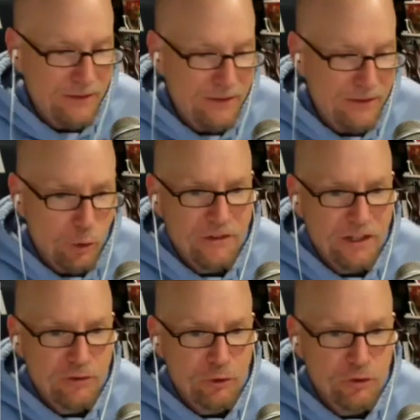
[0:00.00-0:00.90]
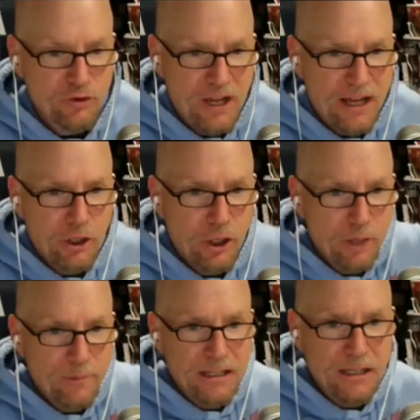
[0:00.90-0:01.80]
the quintessential Jack
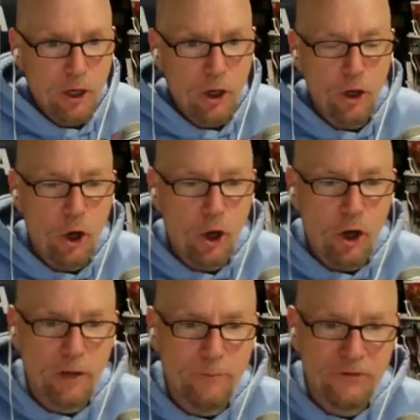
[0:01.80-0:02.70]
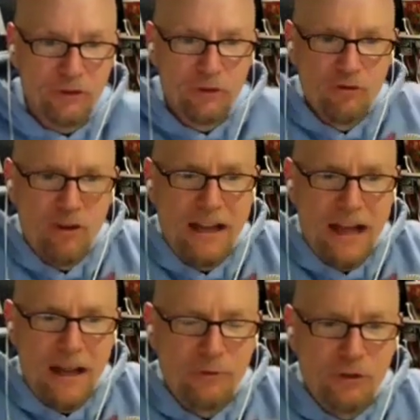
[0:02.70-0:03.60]
Kirby, arms straight
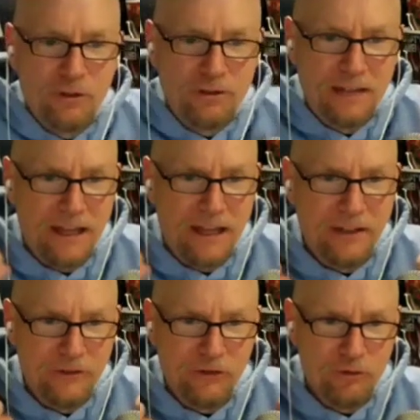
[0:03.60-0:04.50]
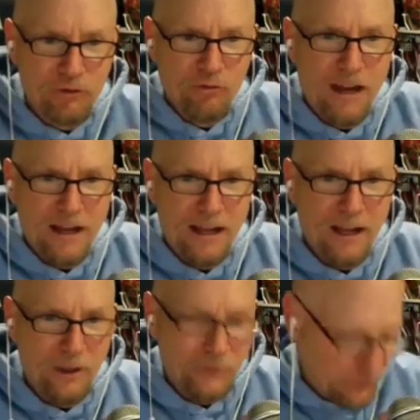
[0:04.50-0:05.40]
out, legs straight
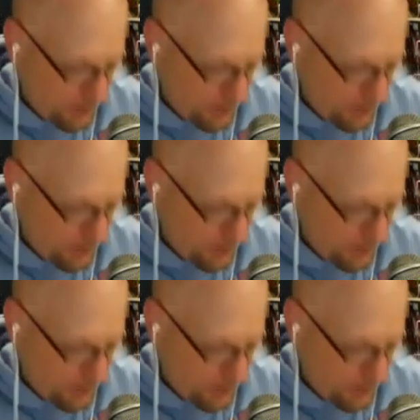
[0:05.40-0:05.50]
out,